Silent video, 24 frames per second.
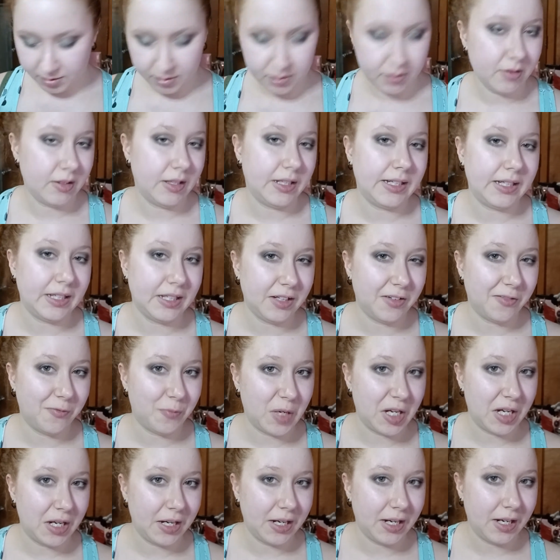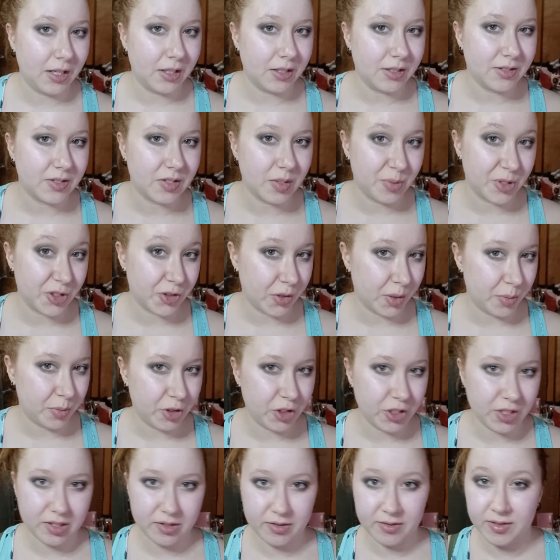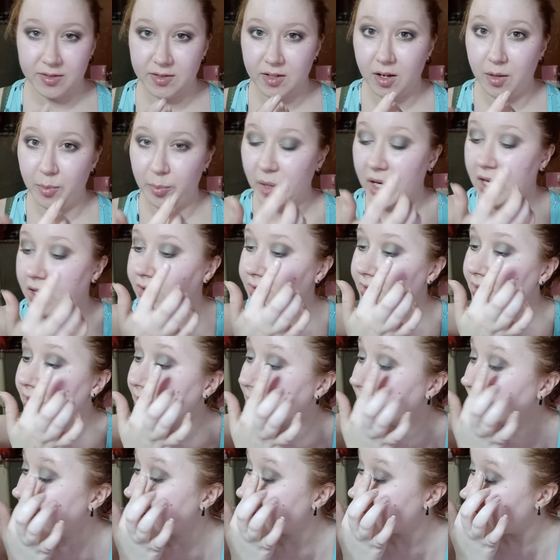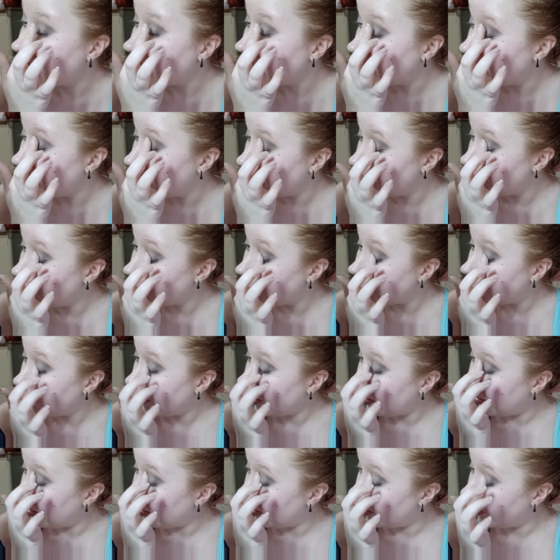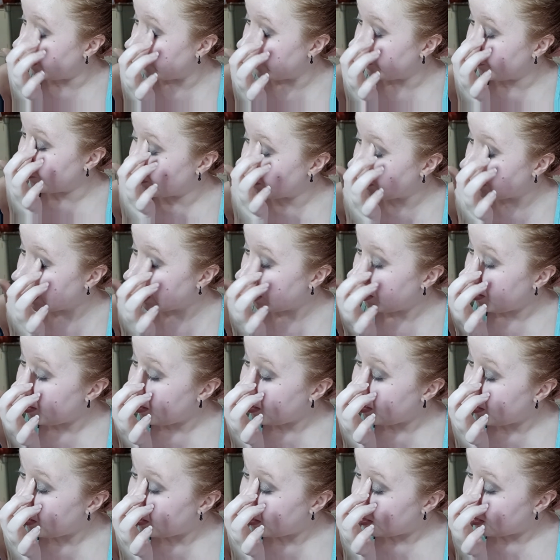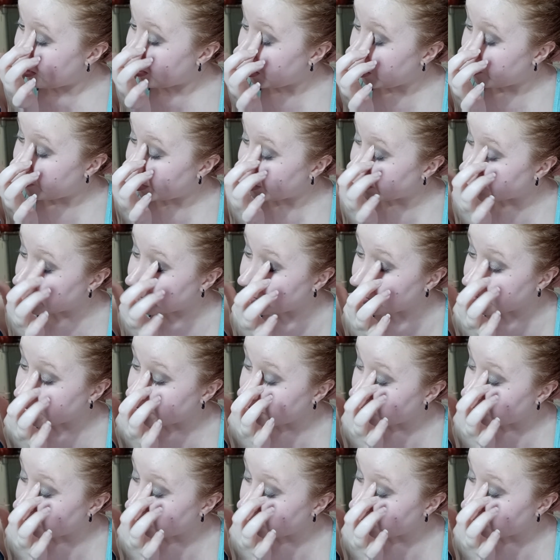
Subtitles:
like any of my subscriptions unboxings, I might as well do a